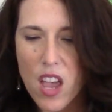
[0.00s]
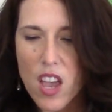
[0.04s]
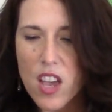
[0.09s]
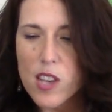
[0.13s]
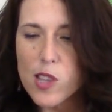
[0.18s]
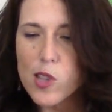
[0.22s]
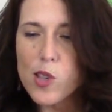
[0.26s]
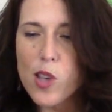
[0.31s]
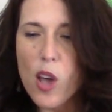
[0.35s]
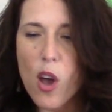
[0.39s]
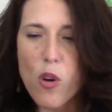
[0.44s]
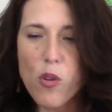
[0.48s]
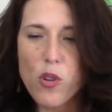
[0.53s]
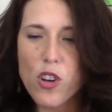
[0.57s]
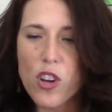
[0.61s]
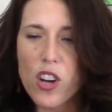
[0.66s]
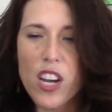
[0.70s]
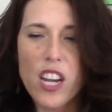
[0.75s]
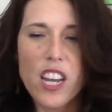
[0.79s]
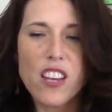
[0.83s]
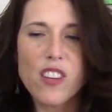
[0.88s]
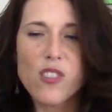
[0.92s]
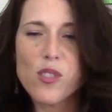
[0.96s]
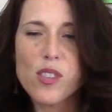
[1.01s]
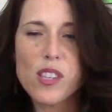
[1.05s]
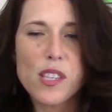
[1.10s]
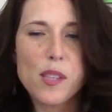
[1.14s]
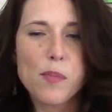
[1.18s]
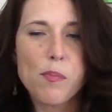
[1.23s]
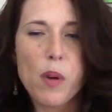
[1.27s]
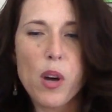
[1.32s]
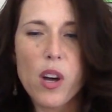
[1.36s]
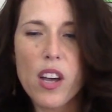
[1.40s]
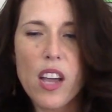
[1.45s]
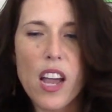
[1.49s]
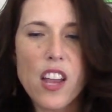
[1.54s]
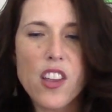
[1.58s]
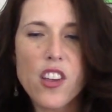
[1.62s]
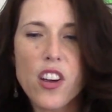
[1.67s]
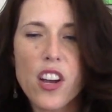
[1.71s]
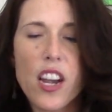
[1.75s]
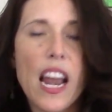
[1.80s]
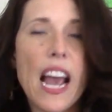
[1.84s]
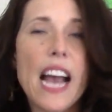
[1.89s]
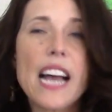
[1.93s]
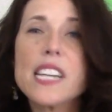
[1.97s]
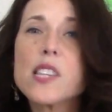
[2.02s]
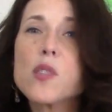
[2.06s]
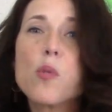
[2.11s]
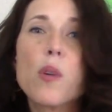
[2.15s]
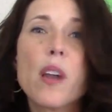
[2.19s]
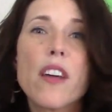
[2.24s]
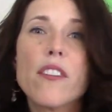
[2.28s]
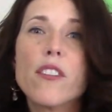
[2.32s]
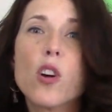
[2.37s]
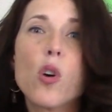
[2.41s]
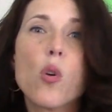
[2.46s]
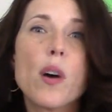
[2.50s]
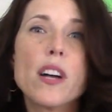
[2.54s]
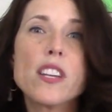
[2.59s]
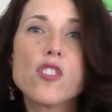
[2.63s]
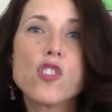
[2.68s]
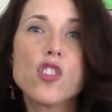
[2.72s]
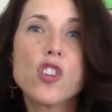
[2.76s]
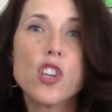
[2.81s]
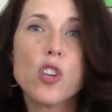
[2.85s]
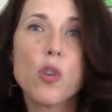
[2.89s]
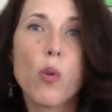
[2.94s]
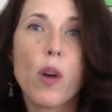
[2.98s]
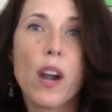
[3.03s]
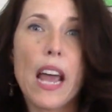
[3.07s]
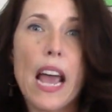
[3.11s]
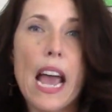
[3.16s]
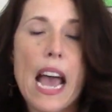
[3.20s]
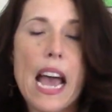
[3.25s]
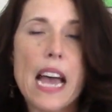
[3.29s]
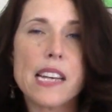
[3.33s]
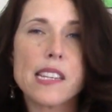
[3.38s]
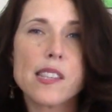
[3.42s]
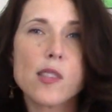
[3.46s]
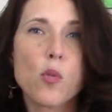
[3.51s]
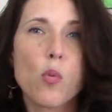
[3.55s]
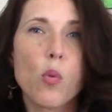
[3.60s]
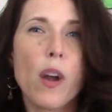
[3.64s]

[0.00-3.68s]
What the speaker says: So you're going to use this book, and you're going to ask whatever question you want to ask.